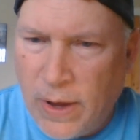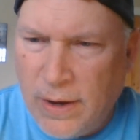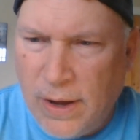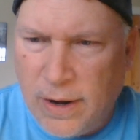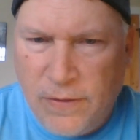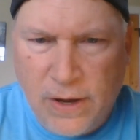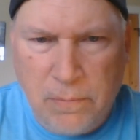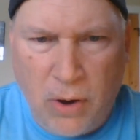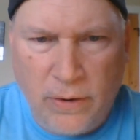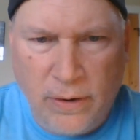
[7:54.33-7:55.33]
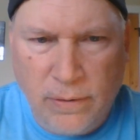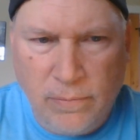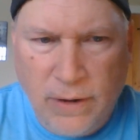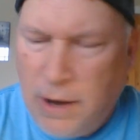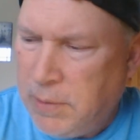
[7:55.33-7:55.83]
again, I think in modern
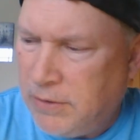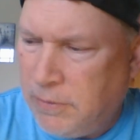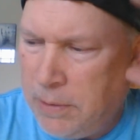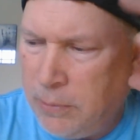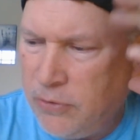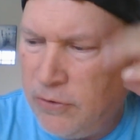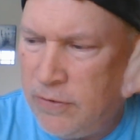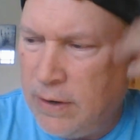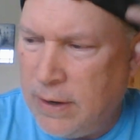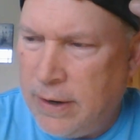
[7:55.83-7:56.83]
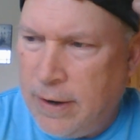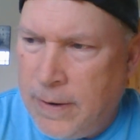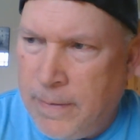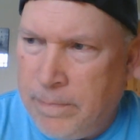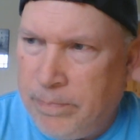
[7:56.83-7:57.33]
gaming, some people just
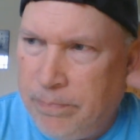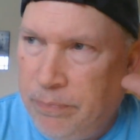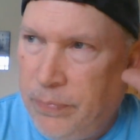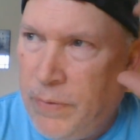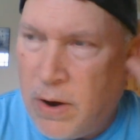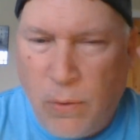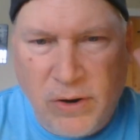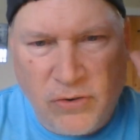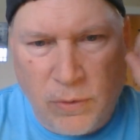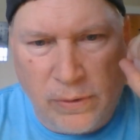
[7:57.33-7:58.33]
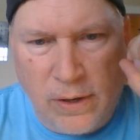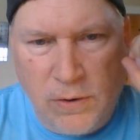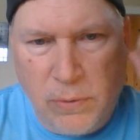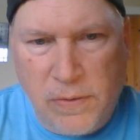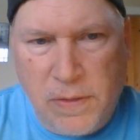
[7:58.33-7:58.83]
not quite sure what to
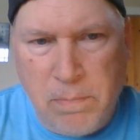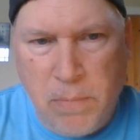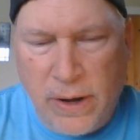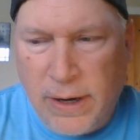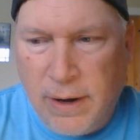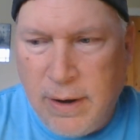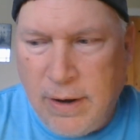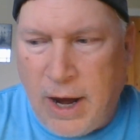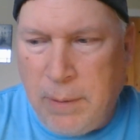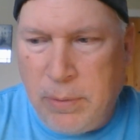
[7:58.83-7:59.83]
do with money. I